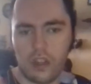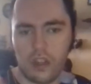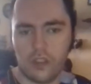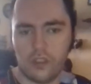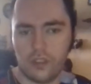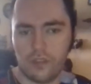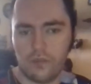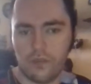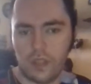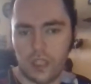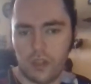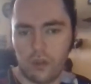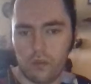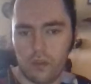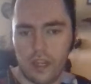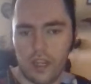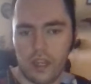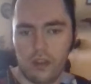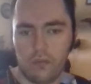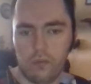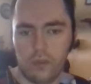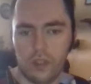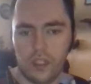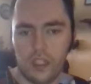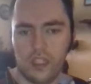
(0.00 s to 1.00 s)
hundred dollars if they
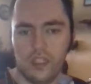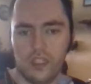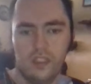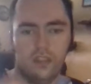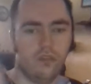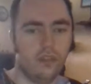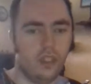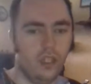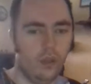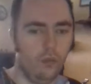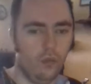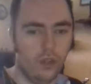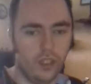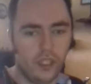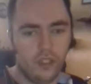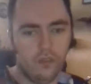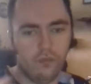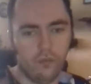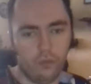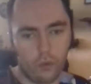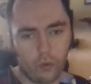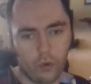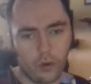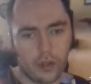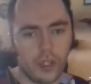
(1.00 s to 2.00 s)
don't have one in, they'll get
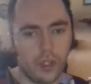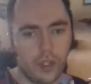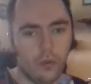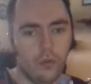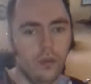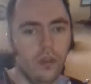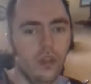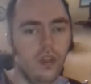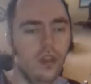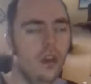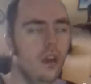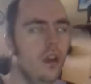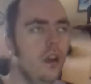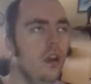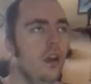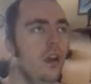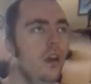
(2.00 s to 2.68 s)
one in for you.